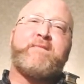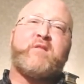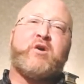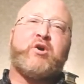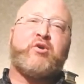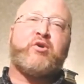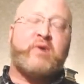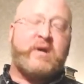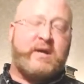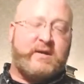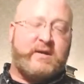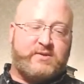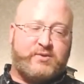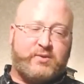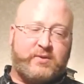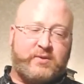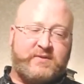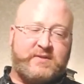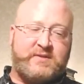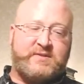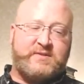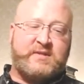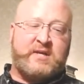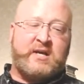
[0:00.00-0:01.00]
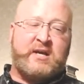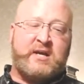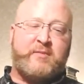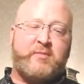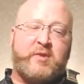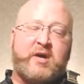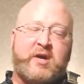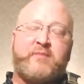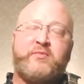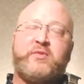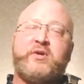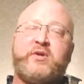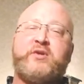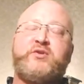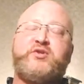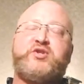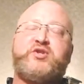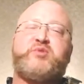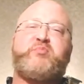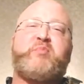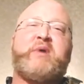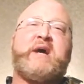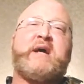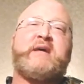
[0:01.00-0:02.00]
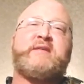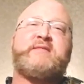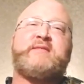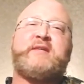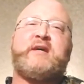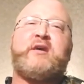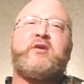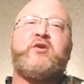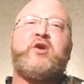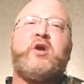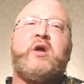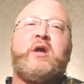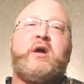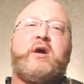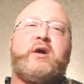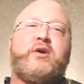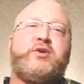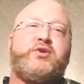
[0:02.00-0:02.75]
All right, so at this time, I'm going to just pass out a